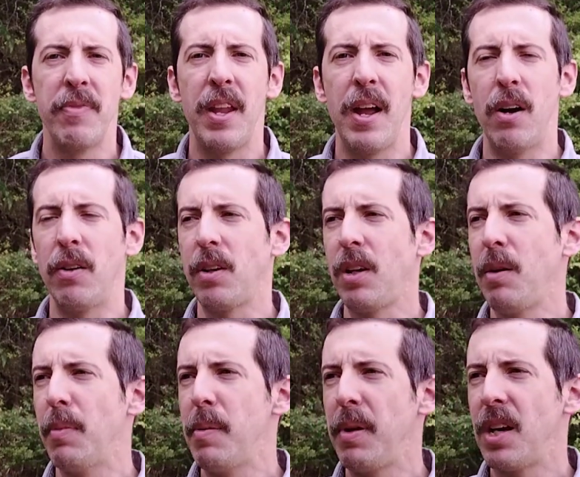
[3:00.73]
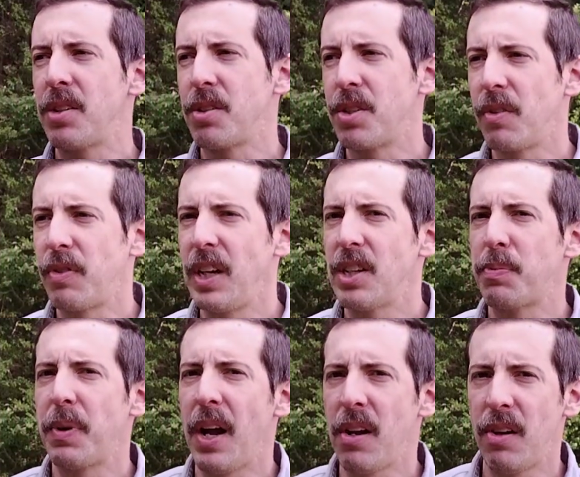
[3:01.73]
Now, you may be asking yourself, yes,
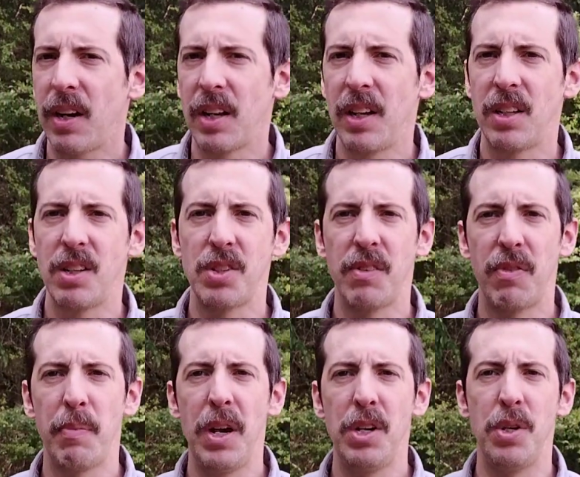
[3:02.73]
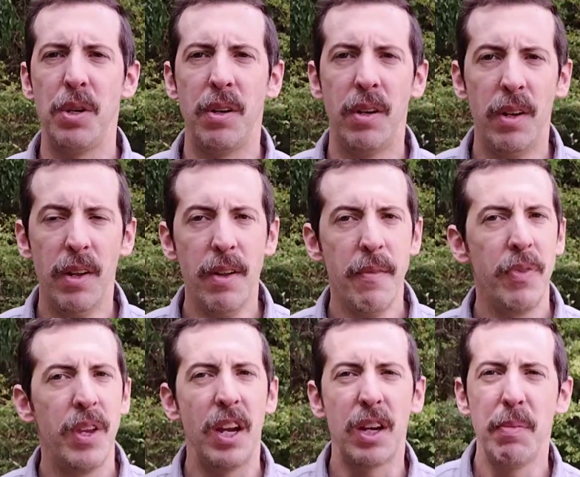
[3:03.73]
but how do I collect this information?
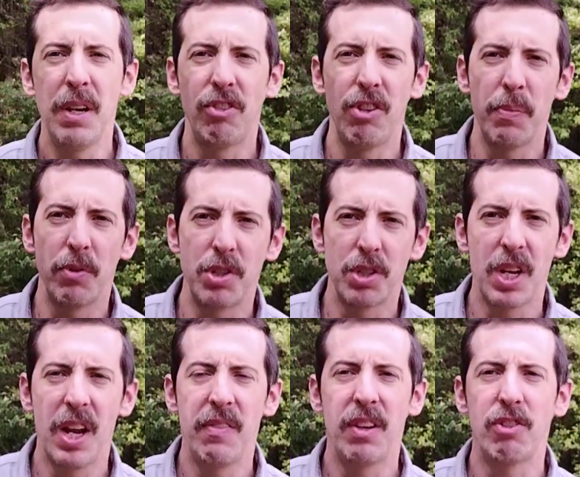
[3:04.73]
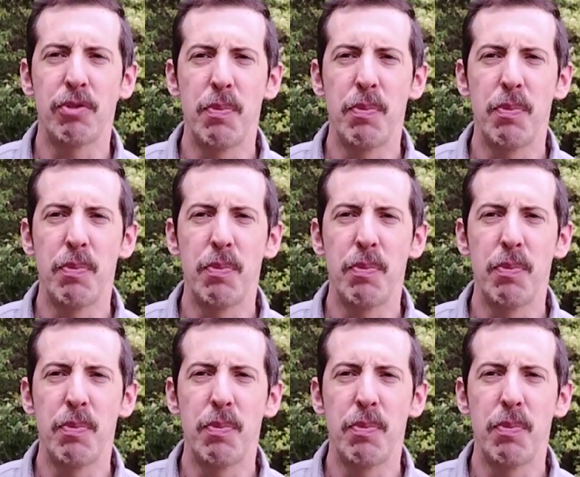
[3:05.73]
It could be as simple as just having a